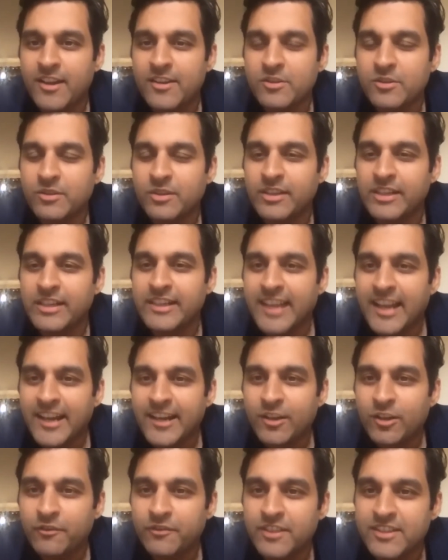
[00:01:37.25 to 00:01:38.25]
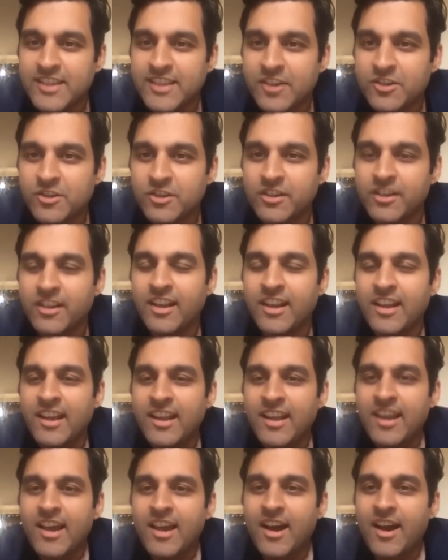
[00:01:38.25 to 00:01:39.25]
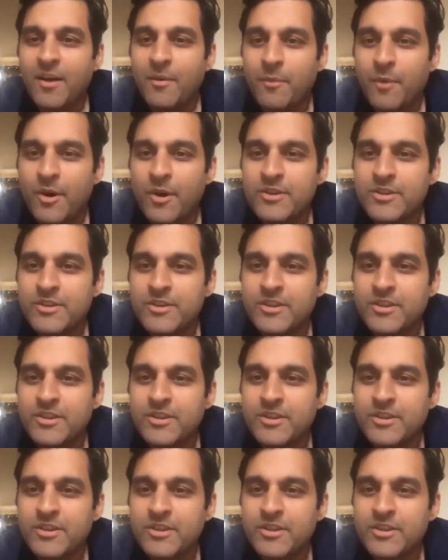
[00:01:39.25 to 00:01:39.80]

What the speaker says: So the intent of the session was